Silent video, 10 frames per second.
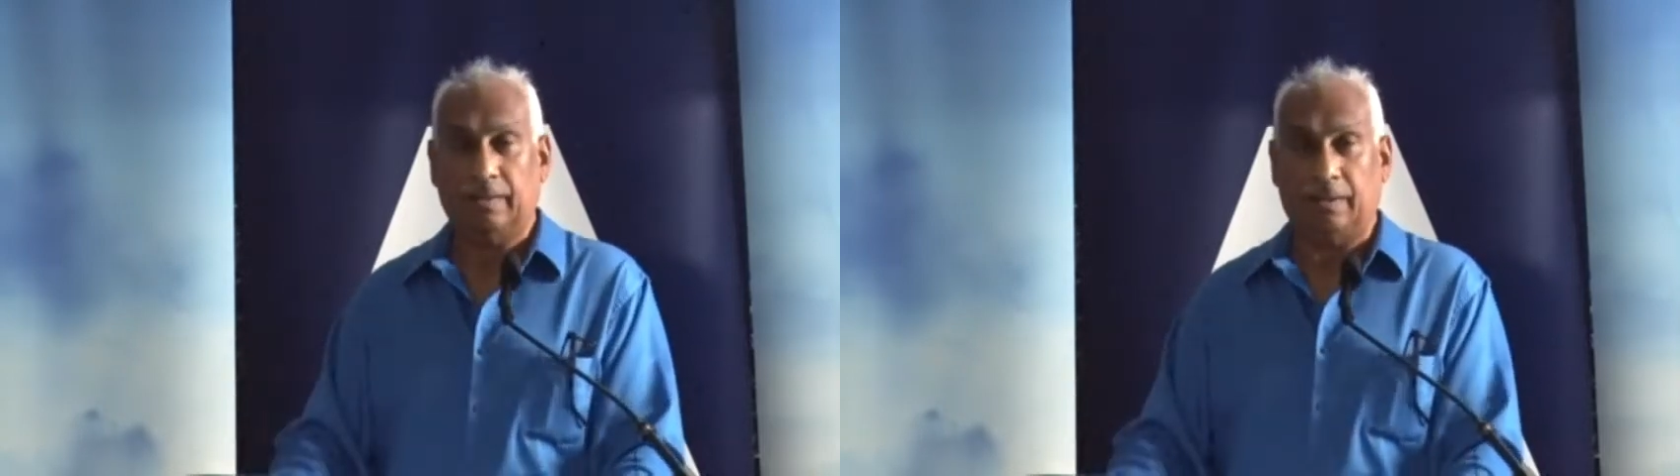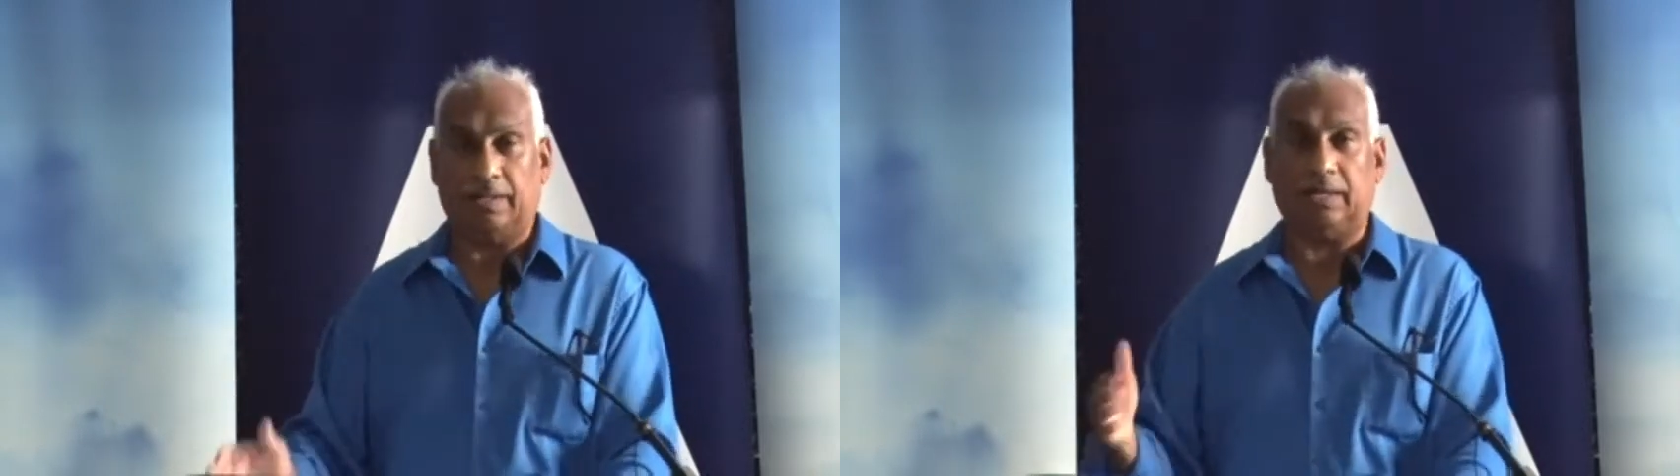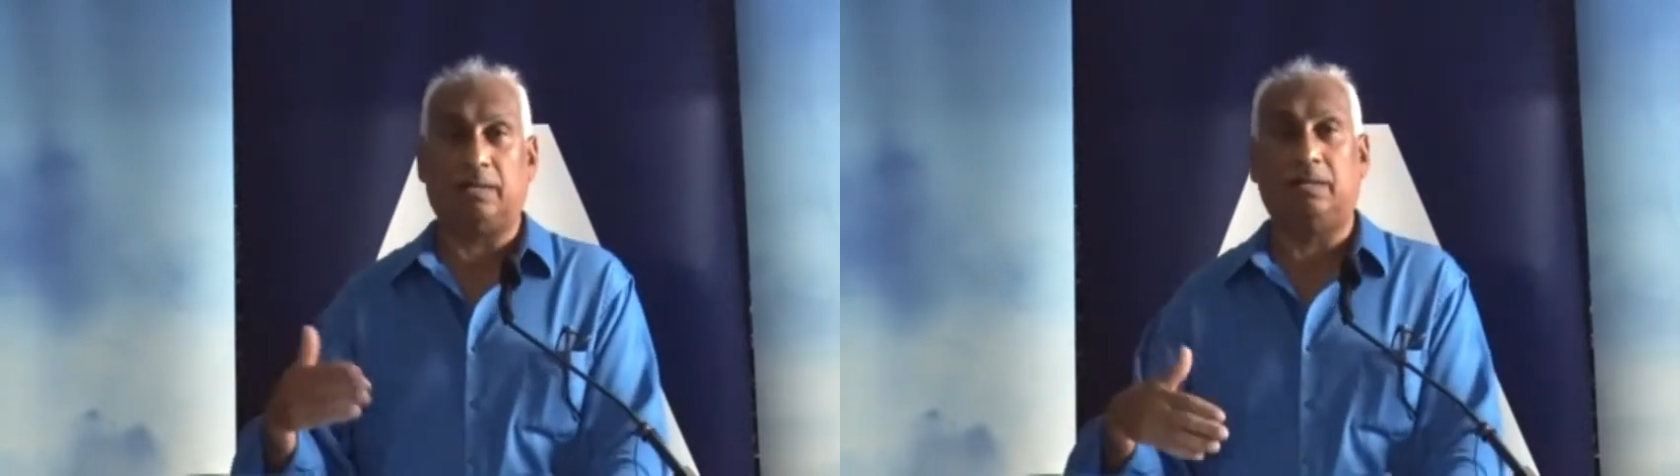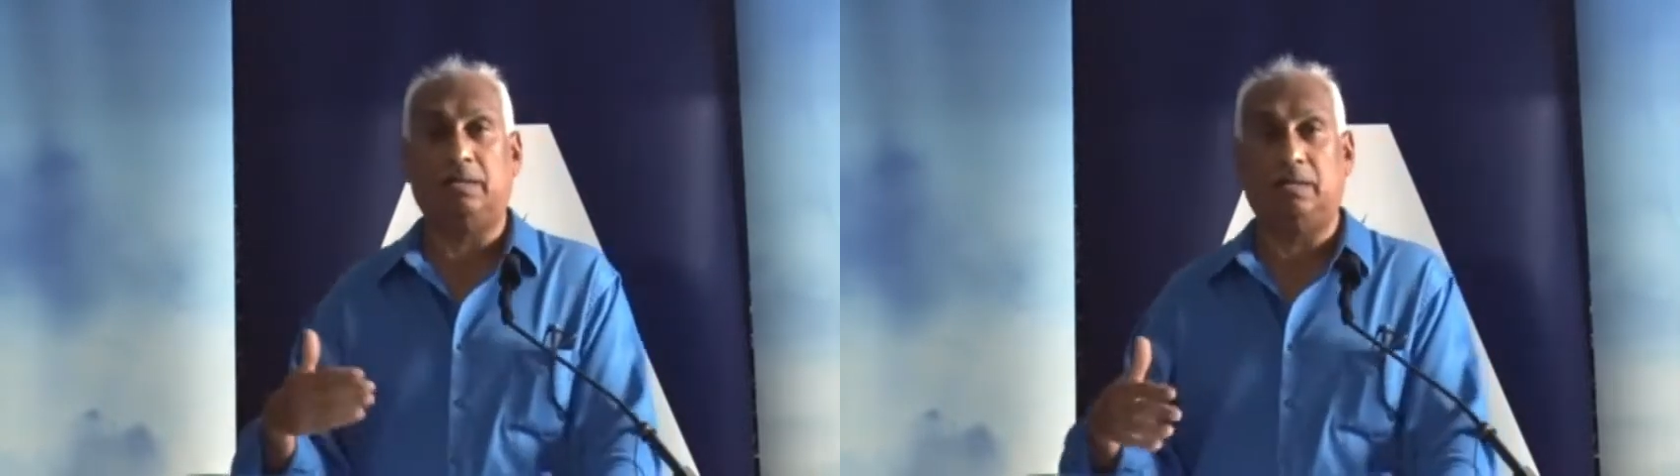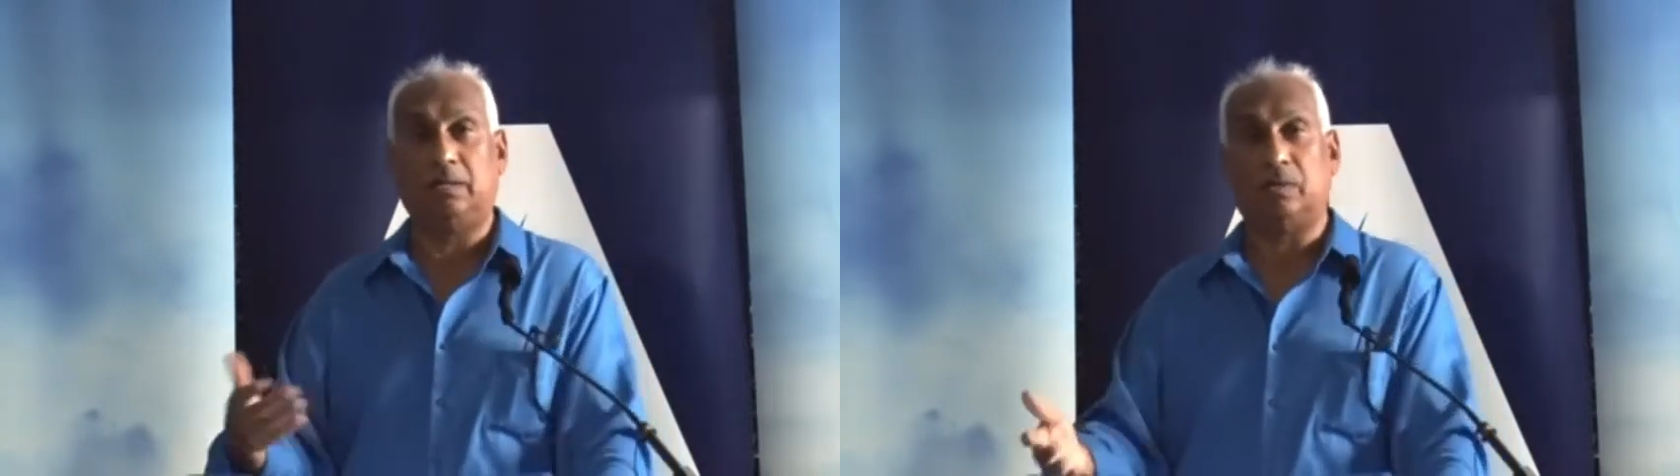And that
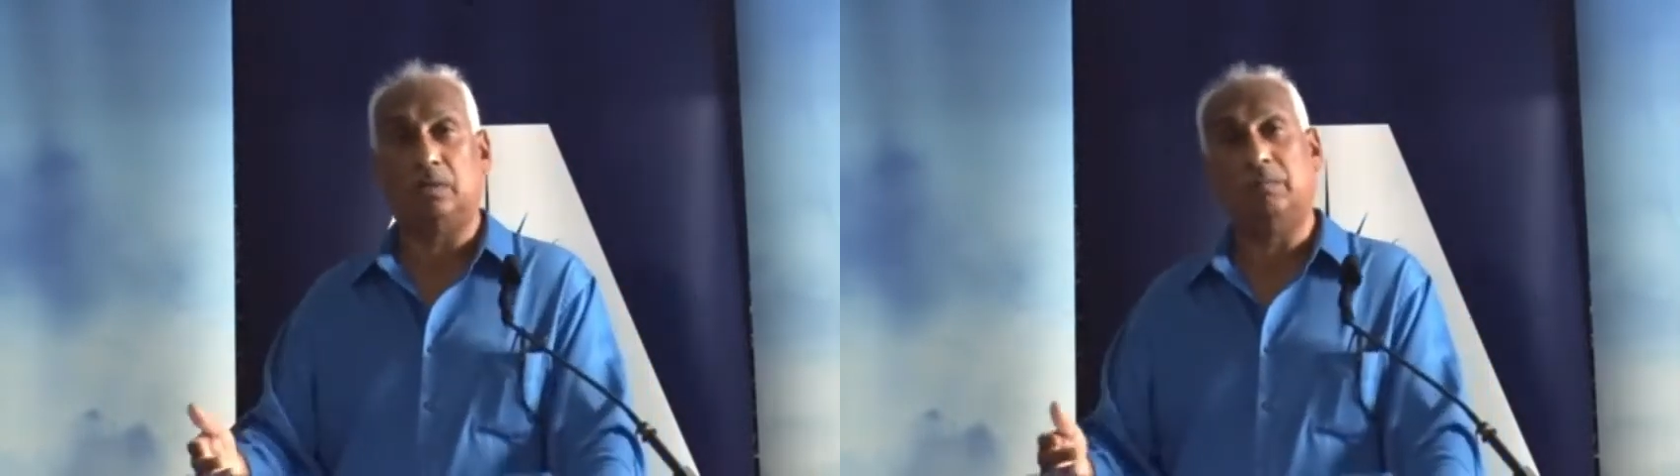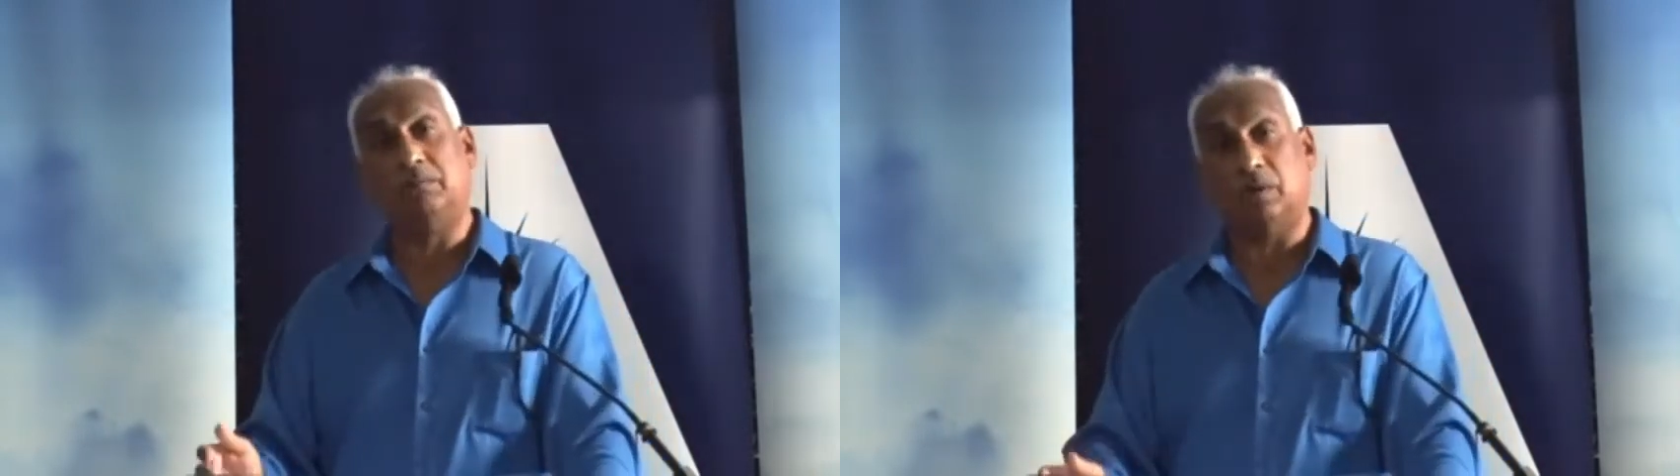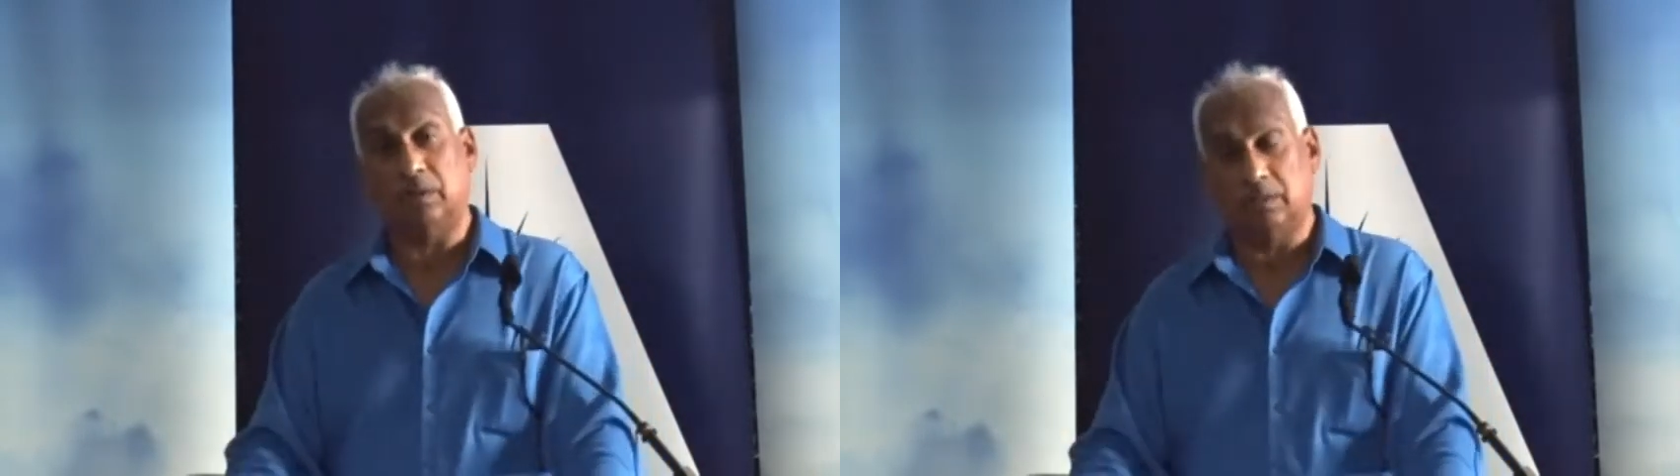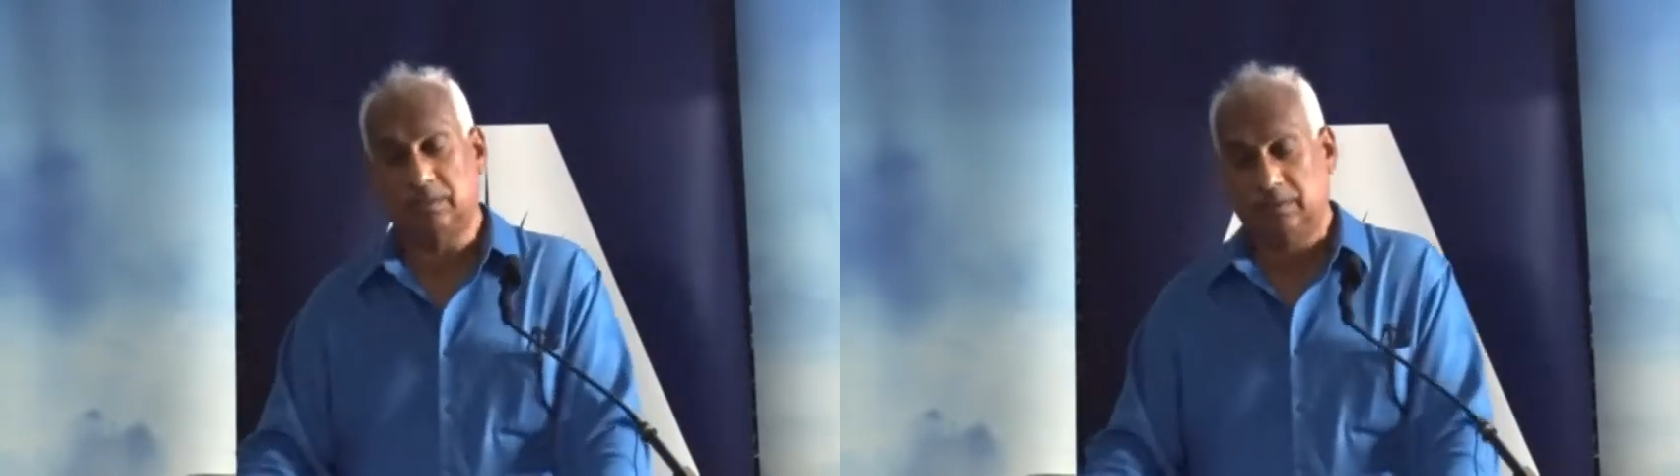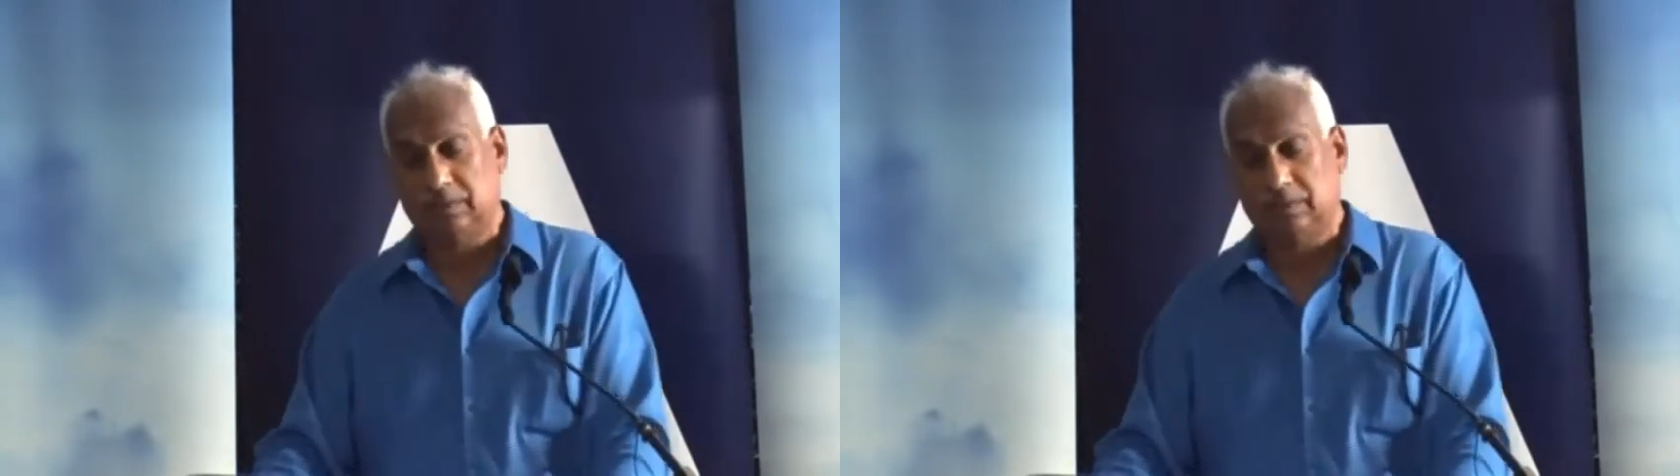linear economy model